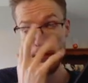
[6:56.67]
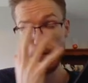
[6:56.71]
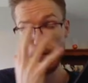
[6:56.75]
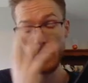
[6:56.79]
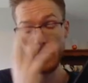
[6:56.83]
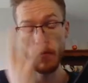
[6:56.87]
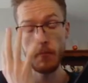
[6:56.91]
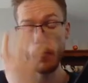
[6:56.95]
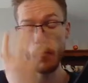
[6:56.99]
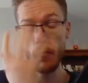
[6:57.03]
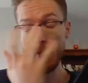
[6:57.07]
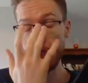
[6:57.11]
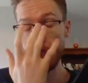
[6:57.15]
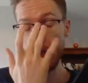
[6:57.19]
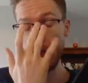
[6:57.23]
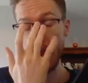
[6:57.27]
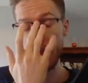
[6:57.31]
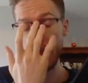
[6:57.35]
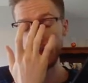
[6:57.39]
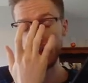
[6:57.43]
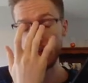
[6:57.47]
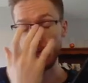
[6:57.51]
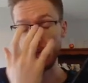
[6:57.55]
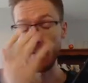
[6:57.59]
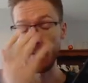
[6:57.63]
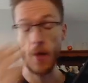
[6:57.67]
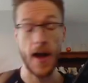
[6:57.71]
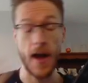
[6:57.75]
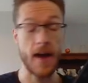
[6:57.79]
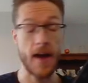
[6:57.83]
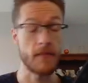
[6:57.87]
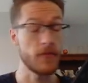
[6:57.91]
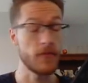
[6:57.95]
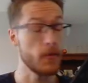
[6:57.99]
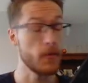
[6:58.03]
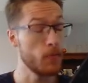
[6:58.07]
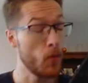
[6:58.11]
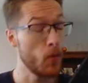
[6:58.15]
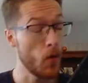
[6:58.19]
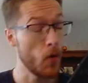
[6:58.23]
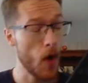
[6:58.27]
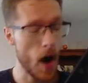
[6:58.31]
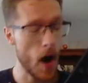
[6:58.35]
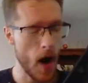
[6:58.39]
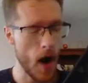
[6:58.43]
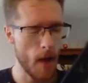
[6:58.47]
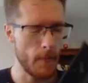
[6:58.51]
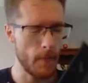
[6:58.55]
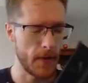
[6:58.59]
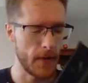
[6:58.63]
more reality you have, the more
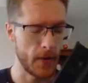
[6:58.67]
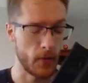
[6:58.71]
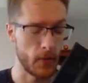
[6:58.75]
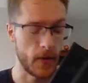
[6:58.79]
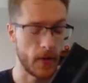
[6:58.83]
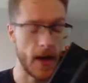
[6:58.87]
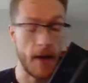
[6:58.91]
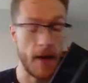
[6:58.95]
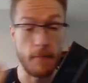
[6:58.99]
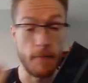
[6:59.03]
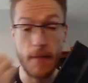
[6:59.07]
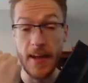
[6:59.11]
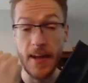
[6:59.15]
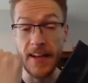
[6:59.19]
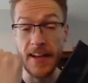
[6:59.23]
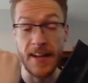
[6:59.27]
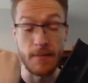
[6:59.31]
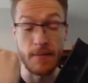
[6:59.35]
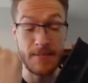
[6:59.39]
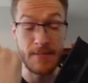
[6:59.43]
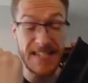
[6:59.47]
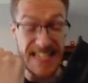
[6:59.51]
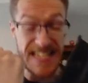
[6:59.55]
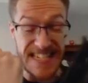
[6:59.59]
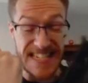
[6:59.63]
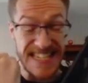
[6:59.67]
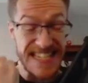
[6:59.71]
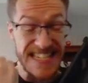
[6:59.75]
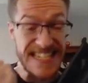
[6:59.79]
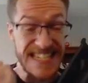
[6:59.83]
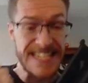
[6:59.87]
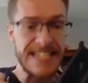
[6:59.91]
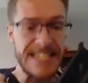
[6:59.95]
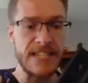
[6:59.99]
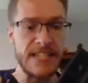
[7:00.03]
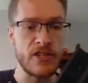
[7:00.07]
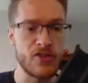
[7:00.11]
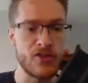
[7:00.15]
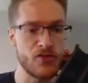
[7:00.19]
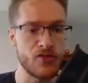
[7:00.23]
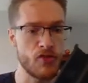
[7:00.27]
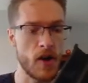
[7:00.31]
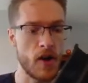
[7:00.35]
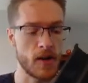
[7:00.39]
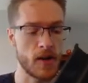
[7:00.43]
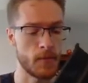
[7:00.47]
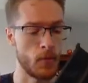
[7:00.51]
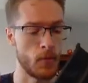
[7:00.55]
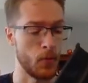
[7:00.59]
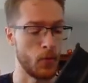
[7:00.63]
armor he'll get, making him
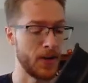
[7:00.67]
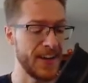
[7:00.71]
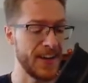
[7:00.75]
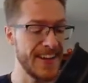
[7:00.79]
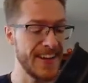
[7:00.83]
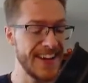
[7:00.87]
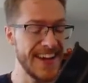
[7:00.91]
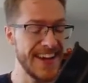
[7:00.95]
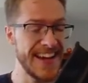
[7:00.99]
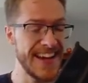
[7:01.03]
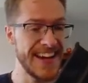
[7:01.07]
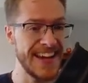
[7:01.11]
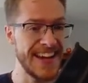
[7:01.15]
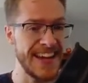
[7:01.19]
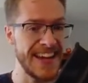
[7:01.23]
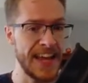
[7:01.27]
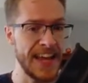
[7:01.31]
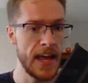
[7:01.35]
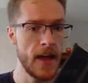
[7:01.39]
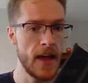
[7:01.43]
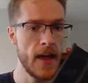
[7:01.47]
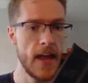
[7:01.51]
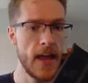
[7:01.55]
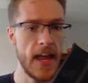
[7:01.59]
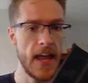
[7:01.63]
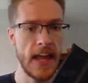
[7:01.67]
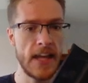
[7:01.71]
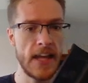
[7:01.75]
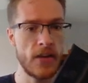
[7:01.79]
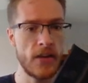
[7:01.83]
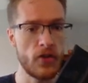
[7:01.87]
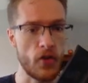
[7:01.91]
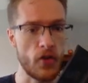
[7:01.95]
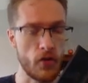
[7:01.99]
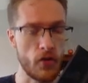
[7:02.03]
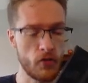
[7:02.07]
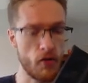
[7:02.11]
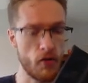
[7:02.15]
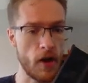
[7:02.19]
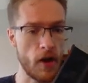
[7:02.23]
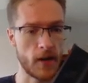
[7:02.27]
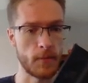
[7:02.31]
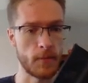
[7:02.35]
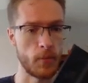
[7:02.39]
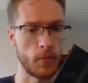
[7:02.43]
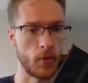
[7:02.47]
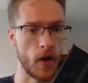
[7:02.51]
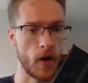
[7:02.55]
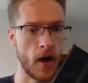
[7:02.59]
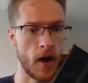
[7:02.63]
indestructible, nearly
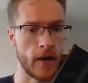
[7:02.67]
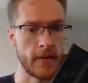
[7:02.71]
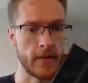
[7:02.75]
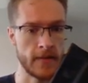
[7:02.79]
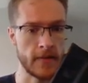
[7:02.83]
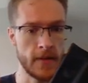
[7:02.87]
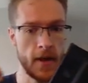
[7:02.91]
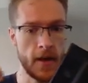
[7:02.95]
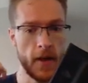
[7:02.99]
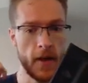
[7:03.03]
indestructible, guys.